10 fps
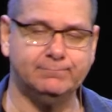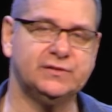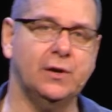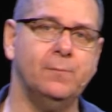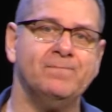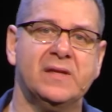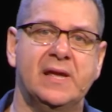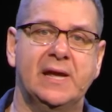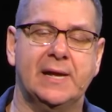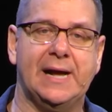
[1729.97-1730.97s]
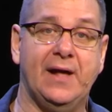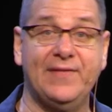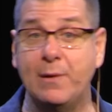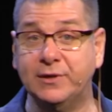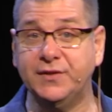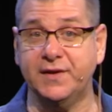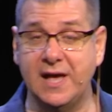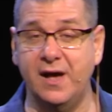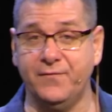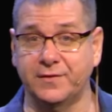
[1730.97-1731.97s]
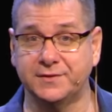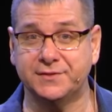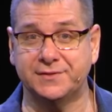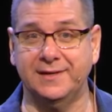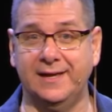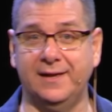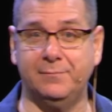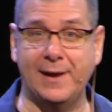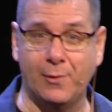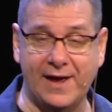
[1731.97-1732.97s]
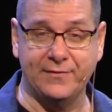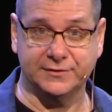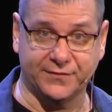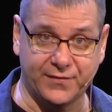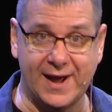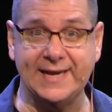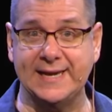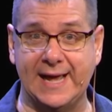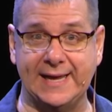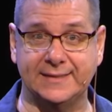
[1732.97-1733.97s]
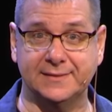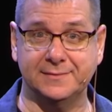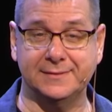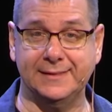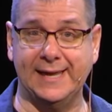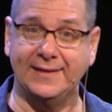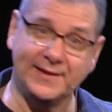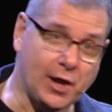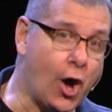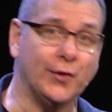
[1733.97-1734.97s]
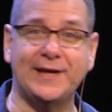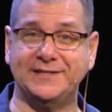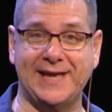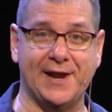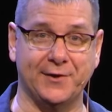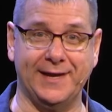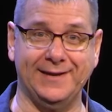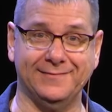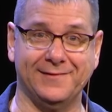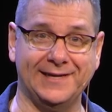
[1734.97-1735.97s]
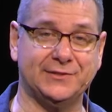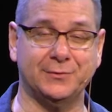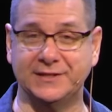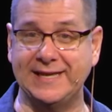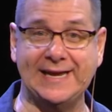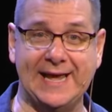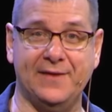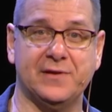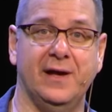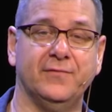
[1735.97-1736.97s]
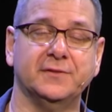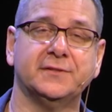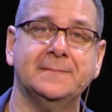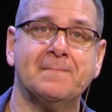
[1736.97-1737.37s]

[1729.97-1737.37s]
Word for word: So they went to the conference, my wife. It was a Friday night and then all day Saturday, all right? So it was a day and a half conference.